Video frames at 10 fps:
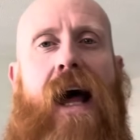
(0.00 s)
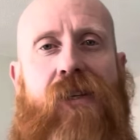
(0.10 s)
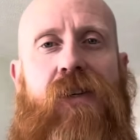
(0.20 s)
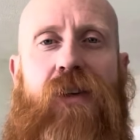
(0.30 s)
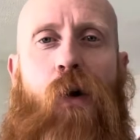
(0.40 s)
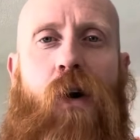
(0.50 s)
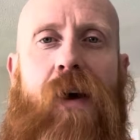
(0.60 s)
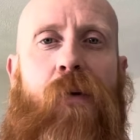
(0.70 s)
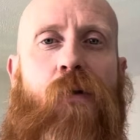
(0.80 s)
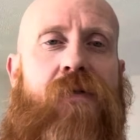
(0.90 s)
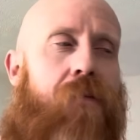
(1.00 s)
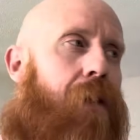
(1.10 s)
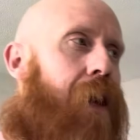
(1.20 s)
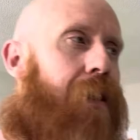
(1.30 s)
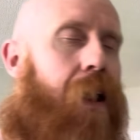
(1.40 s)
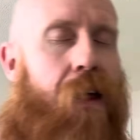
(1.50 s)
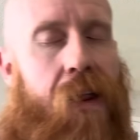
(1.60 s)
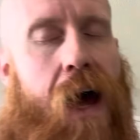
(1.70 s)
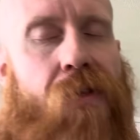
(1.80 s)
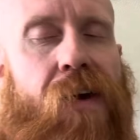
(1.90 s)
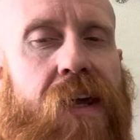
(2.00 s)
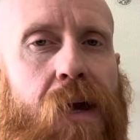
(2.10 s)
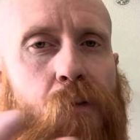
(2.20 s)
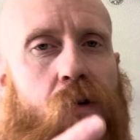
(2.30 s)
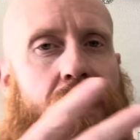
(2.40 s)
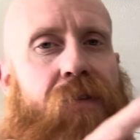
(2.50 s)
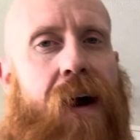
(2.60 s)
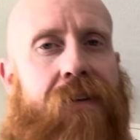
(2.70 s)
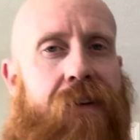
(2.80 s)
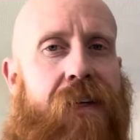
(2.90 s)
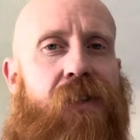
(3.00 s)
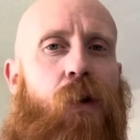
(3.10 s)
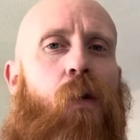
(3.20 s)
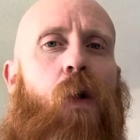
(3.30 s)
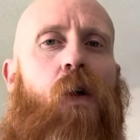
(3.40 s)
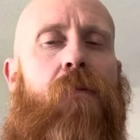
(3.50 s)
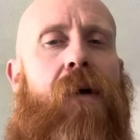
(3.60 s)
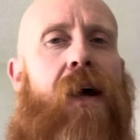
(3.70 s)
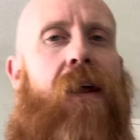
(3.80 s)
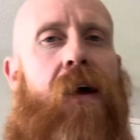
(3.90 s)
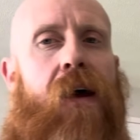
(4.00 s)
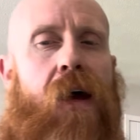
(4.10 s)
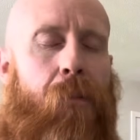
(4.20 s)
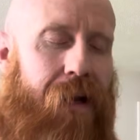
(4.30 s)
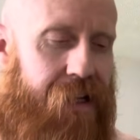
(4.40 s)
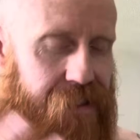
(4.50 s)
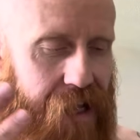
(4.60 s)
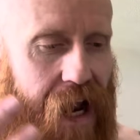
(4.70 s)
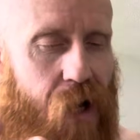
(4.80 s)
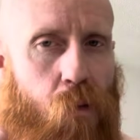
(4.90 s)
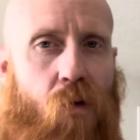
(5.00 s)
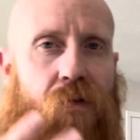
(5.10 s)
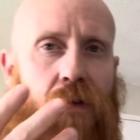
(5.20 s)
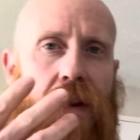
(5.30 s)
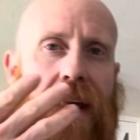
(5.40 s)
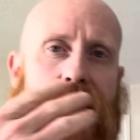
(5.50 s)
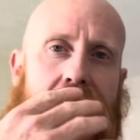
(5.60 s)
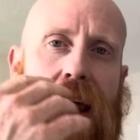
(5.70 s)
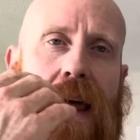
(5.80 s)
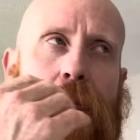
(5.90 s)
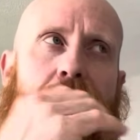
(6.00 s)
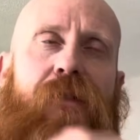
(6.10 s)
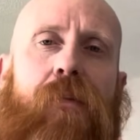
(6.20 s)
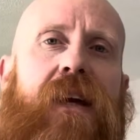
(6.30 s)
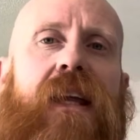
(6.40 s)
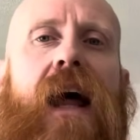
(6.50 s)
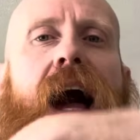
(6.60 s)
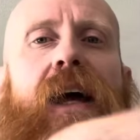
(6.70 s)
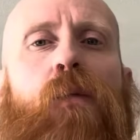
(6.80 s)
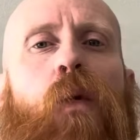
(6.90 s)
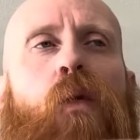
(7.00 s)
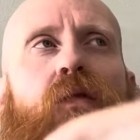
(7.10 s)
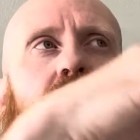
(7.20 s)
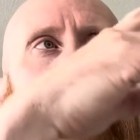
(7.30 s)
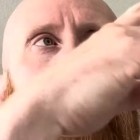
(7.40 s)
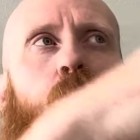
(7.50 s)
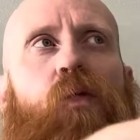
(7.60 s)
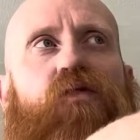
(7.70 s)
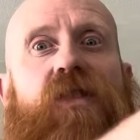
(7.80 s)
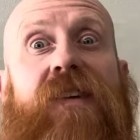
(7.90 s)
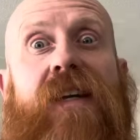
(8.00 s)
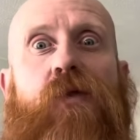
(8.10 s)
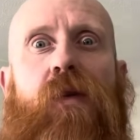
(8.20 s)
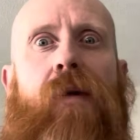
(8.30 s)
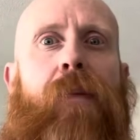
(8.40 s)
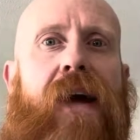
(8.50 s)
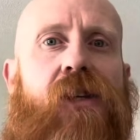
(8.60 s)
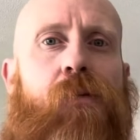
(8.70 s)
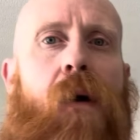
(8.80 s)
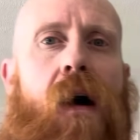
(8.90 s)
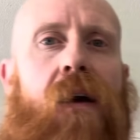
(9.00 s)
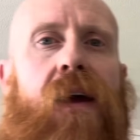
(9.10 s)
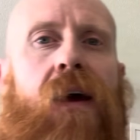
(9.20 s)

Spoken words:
actually talk about it, man, and I think about the fact that these are all gone, man. Because the Iron Wolf, like, for me, the Iron Wolf routines were the benchmark.